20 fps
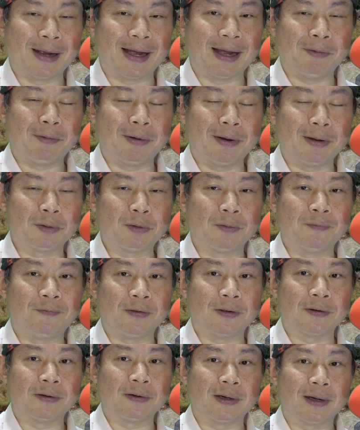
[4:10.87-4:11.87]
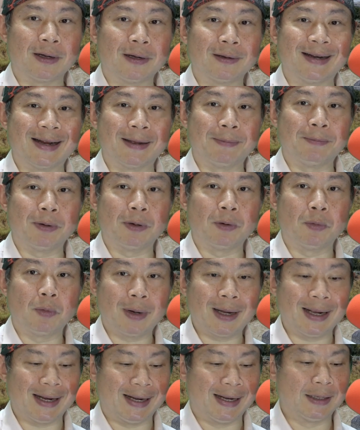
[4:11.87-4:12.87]
I want to filter out number
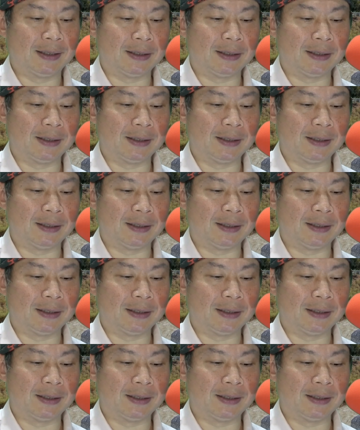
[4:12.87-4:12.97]
1.